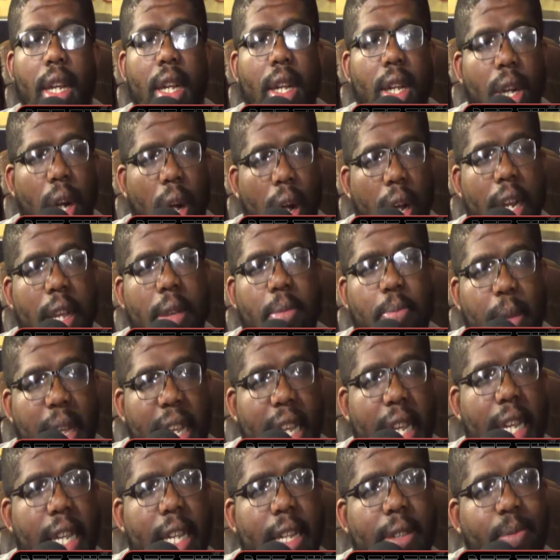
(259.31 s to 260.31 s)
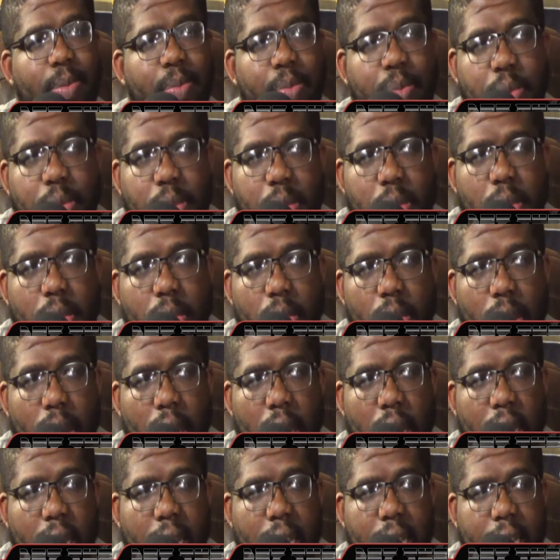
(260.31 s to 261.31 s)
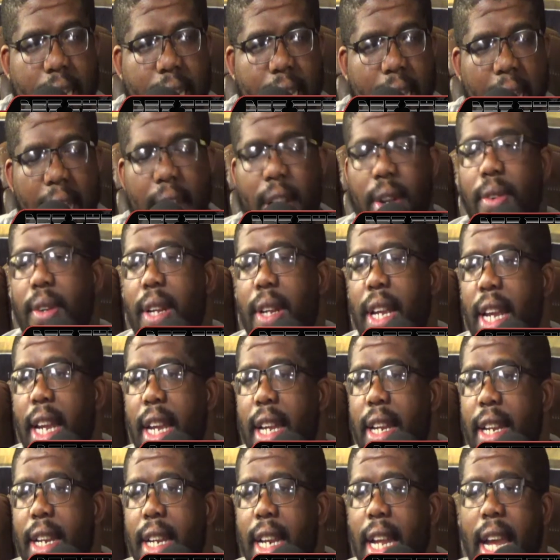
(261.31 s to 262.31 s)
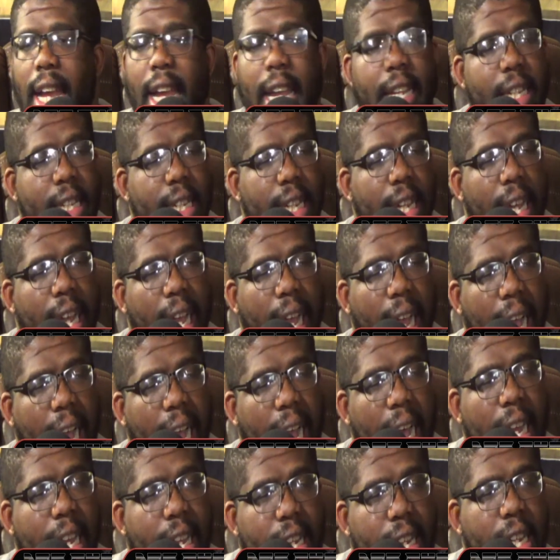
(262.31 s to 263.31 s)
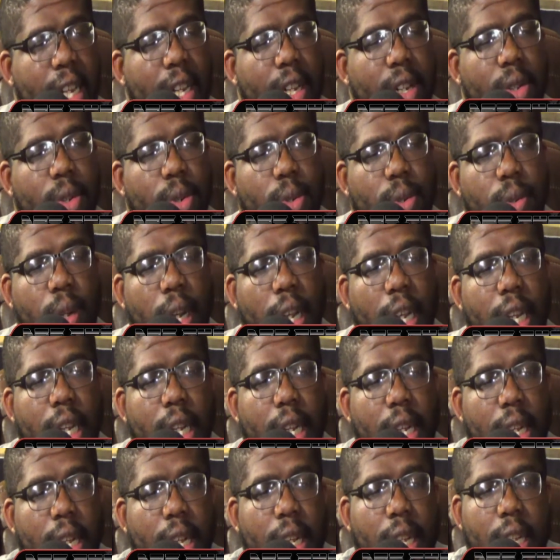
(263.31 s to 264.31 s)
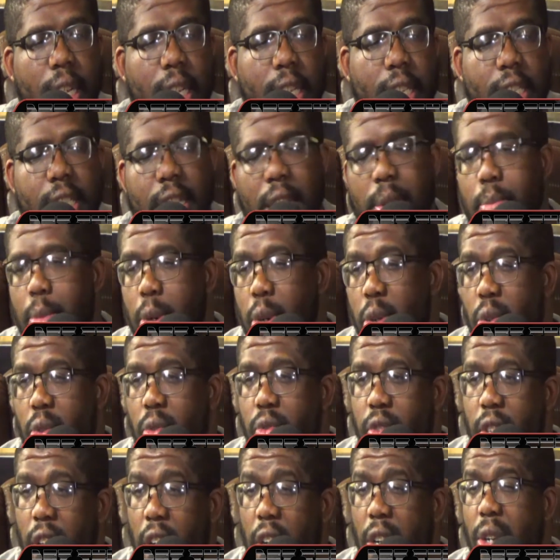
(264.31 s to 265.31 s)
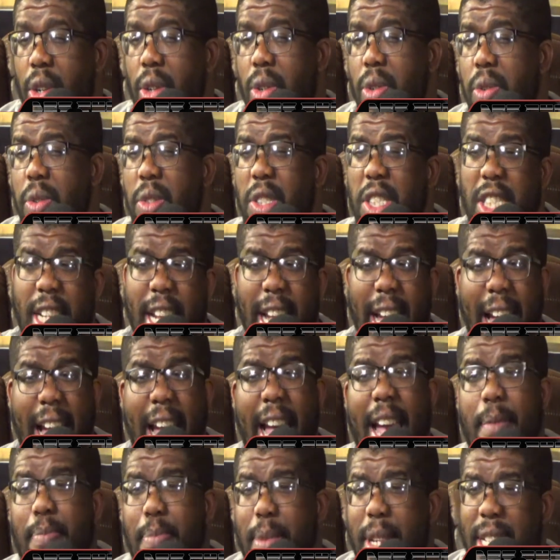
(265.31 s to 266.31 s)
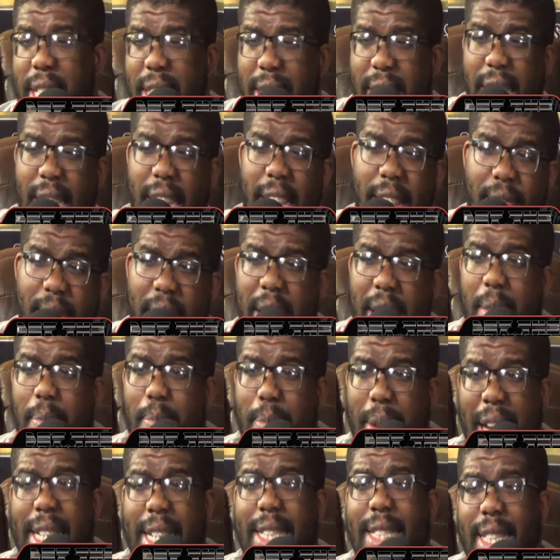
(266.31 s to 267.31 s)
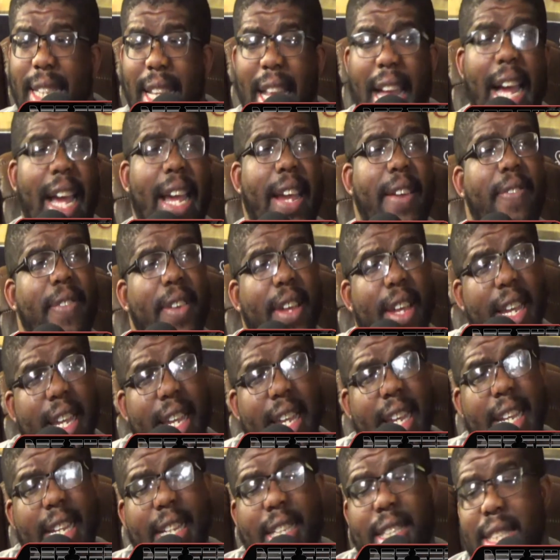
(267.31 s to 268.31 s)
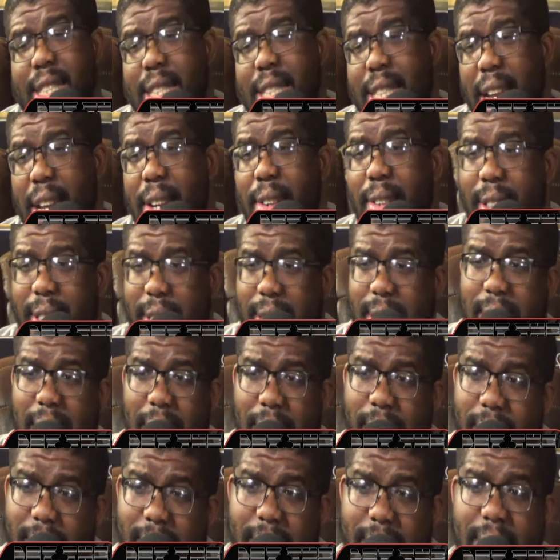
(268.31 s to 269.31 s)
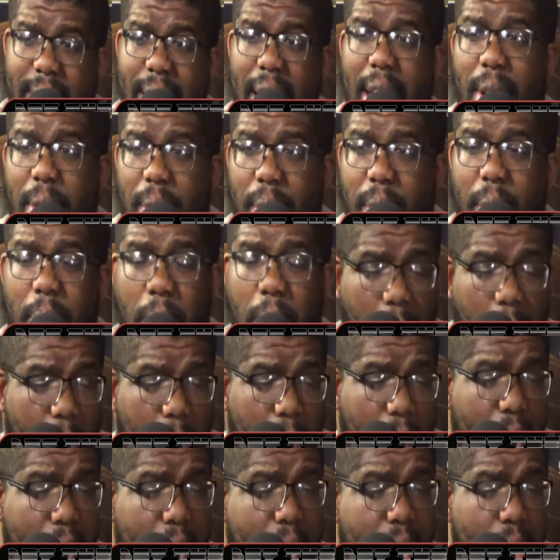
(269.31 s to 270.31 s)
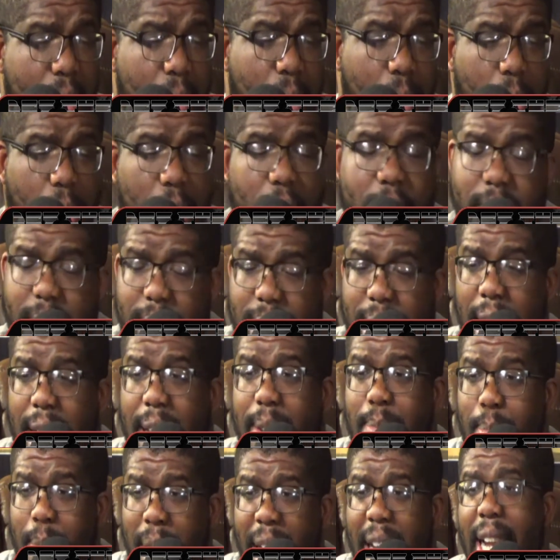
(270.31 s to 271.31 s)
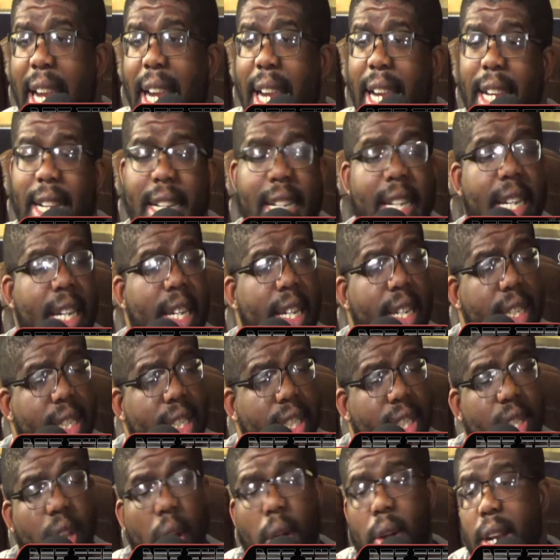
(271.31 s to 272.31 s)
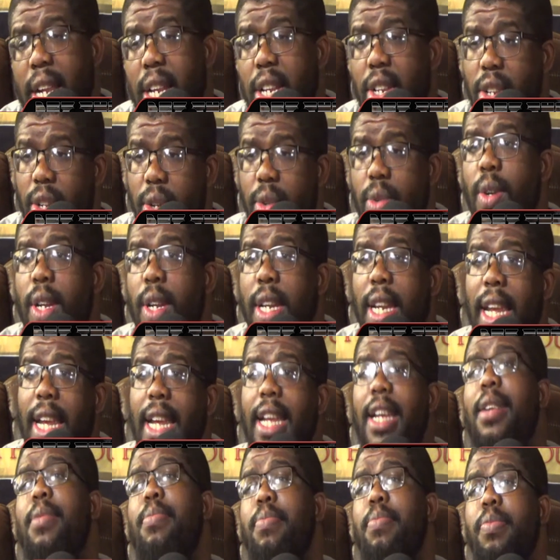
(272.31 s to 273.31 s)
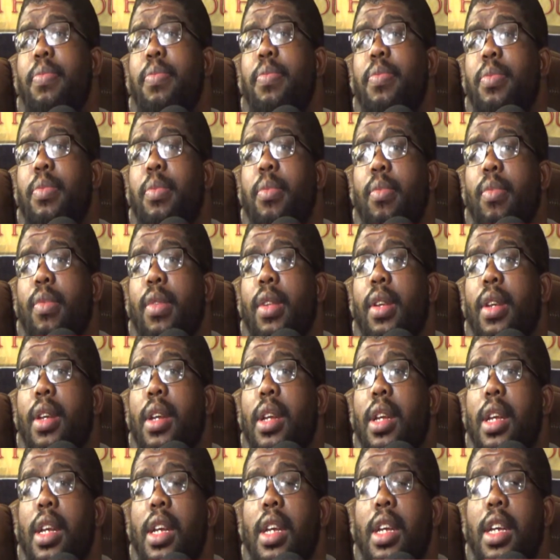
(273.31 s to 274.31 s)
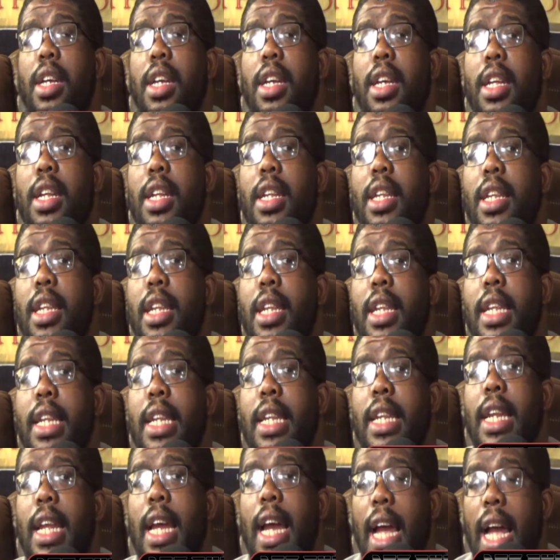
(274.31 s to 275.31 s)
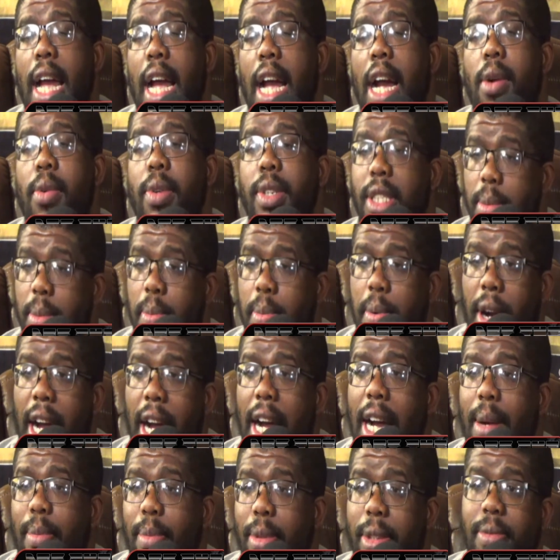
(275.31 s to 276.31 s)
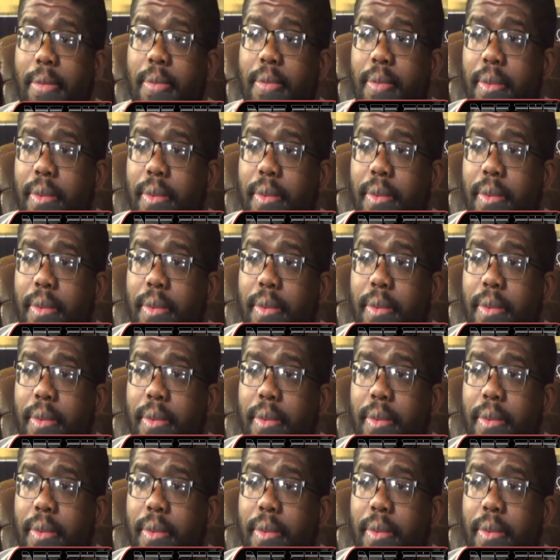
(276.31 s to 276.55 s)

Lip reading: Cardi B got on the internet, hollered and hooted. She moved on. She happy. She living her best life, et cetera, et cetera, et cetera. And then once that man started doing him, now it's a problem.